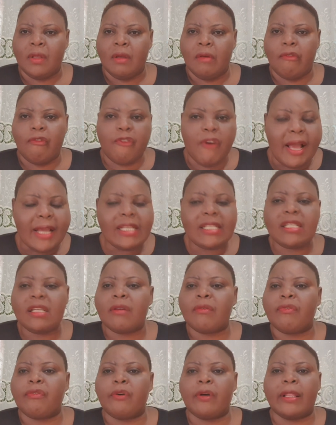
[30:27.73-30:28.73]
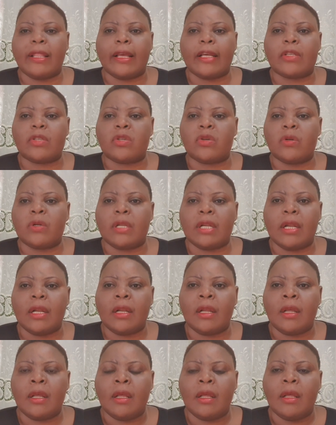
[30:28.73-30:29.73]
Fighting for their children.
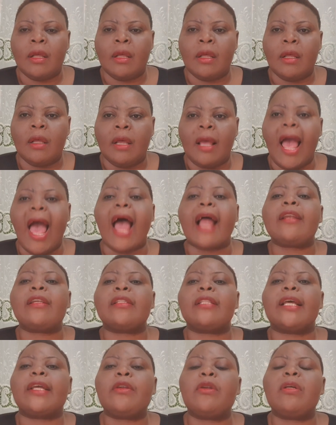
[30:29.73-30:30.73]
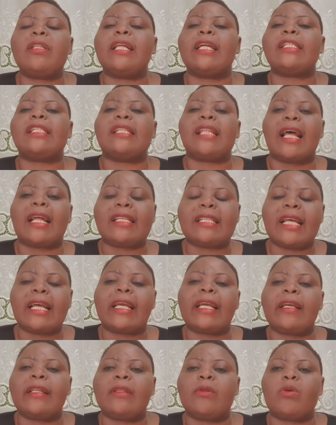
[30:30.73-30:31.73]
And they know that they are
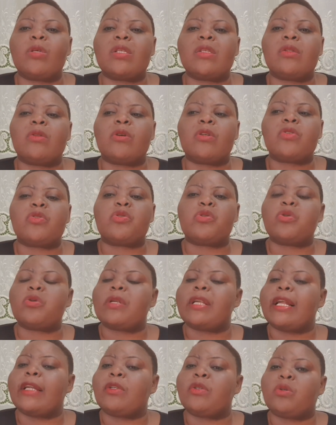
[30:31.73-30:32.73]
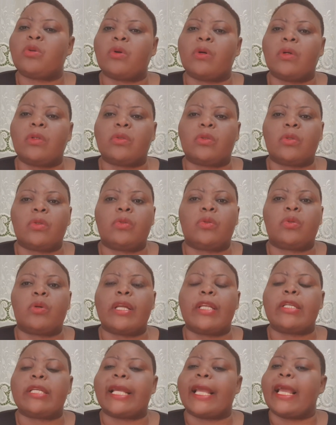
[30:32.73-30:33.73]
taking those children to
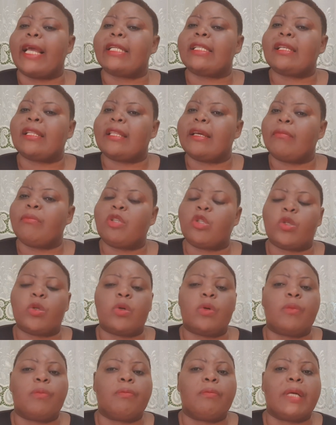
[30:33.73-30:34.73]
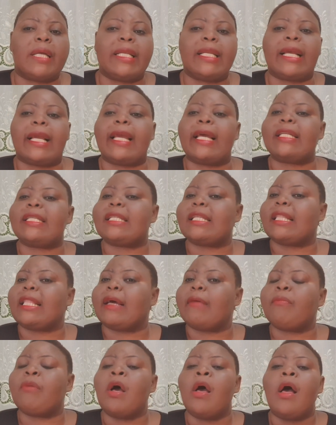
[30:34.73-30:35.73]
educate them, to medicate
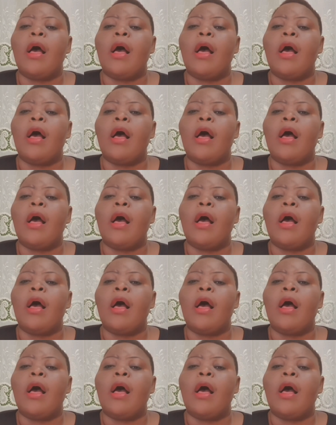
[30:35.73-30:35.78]
them,